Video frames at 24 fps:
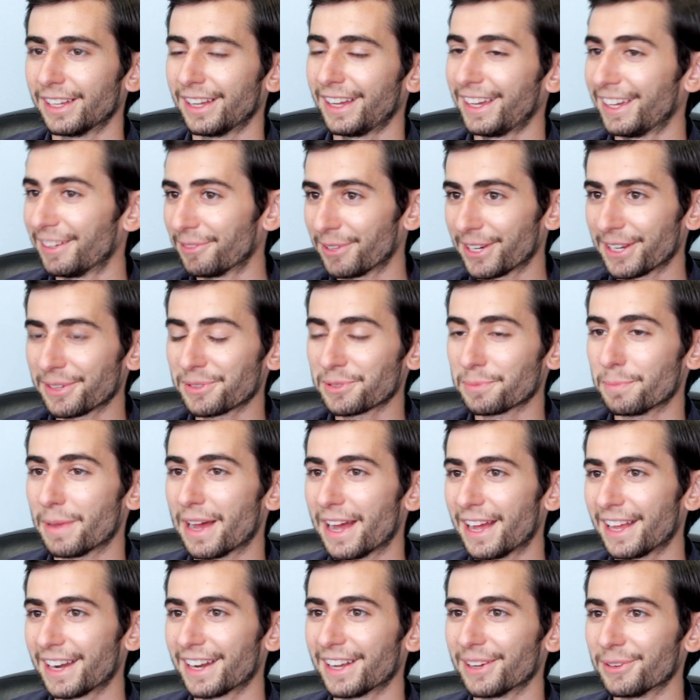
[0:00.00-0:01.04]
Hey, my is
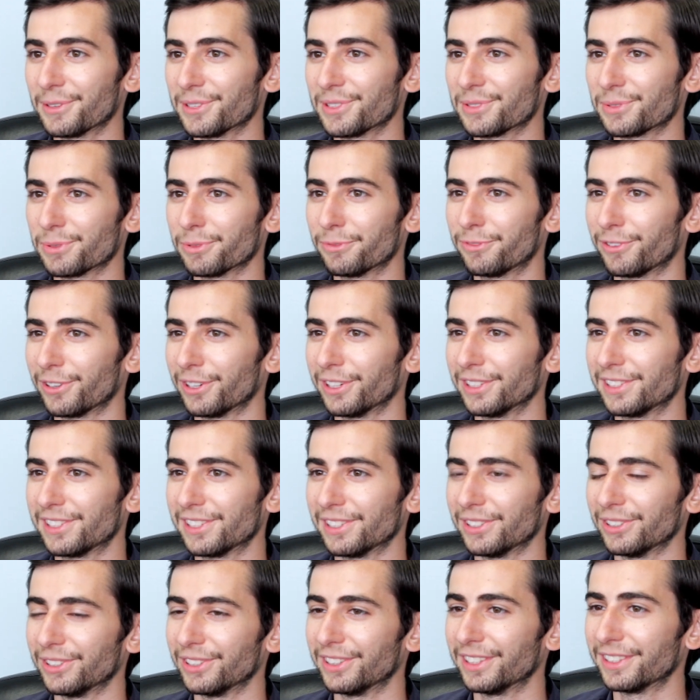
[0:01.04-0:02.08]
Matt. I was referred
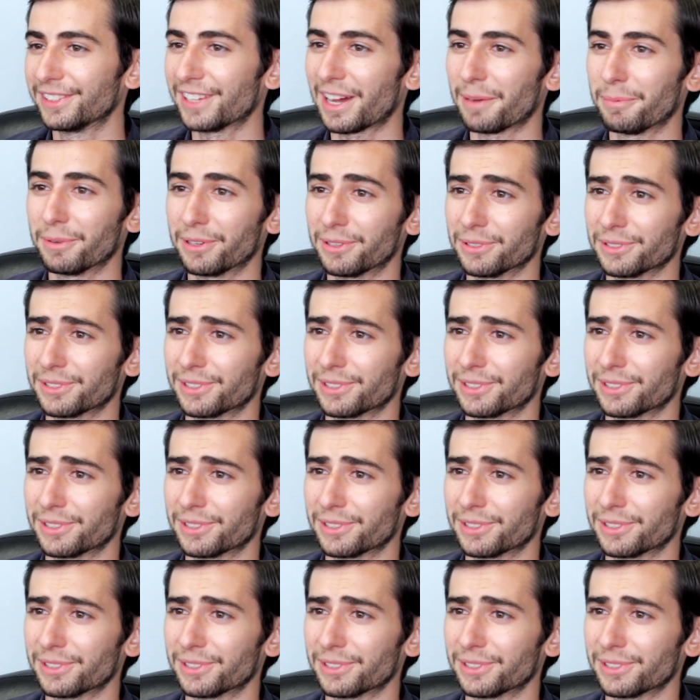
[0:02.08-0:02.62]
to the topical